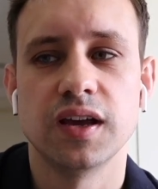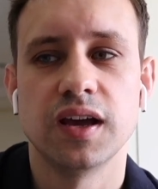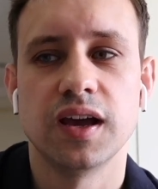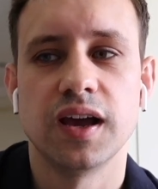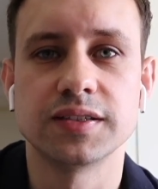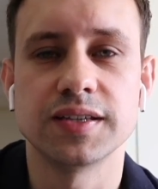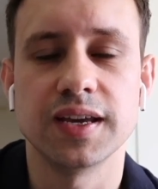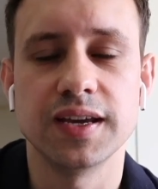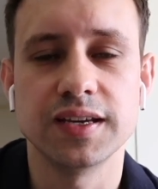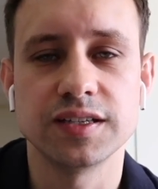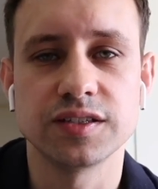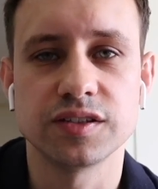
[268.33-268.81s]
It
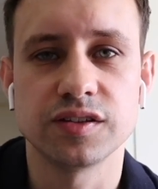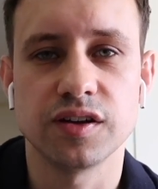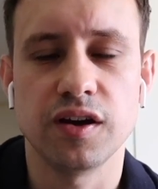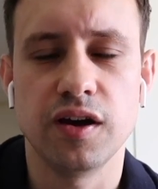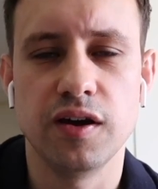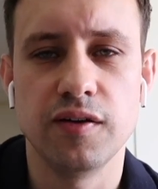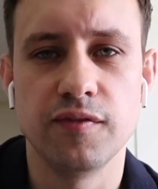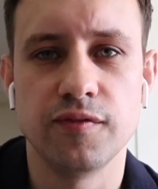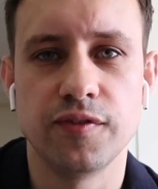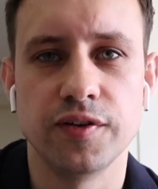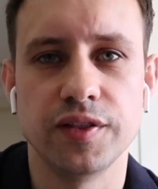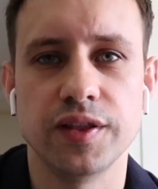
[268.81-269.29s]
takes
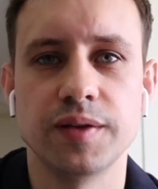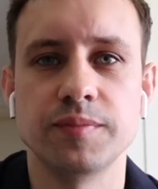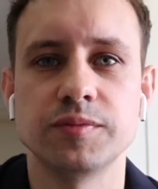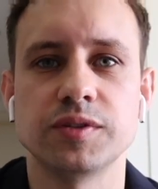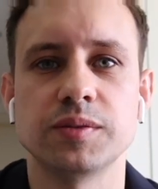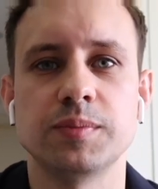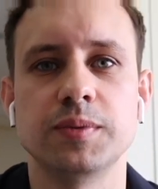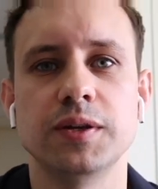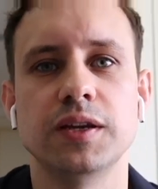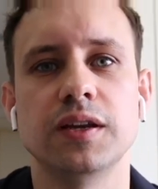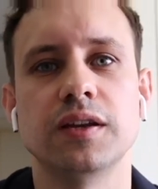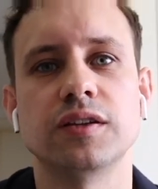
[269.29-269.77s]
time for them
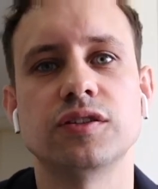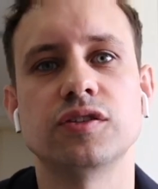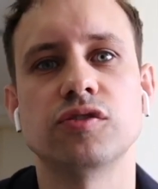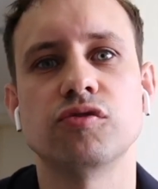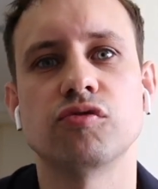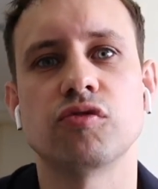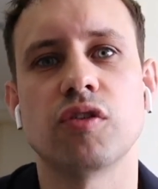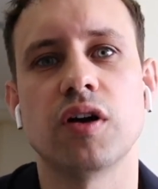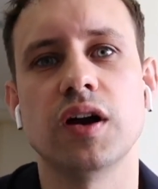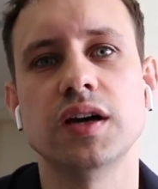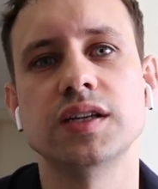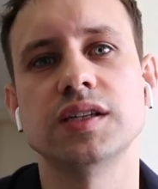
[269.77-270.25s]
to be to
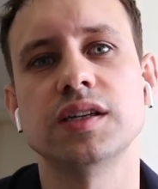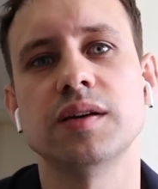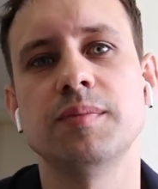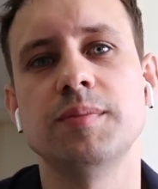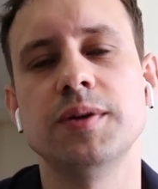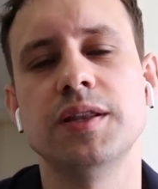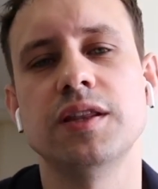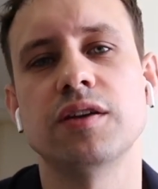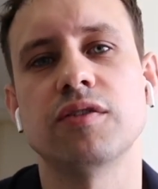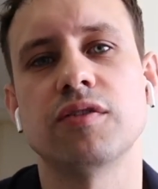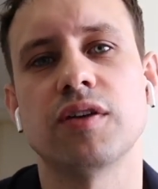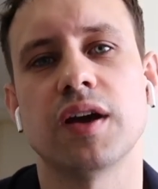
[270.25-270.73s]
rise up
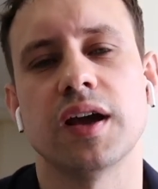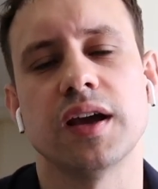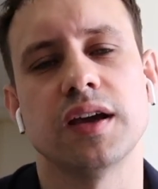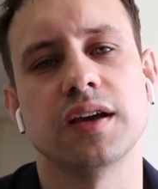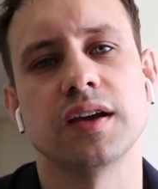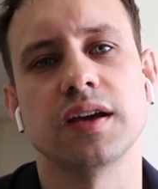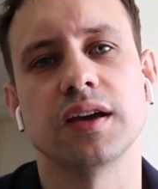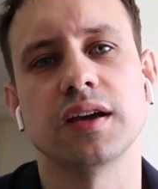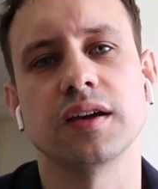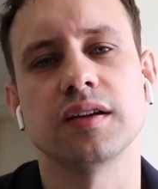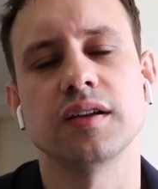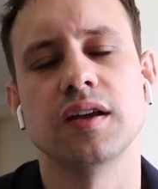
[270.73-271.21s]
in the
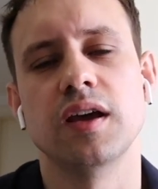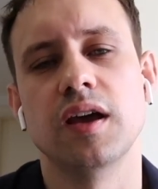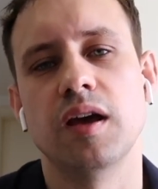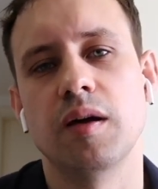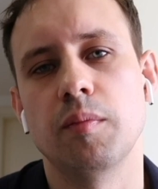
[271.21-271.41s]
ranking.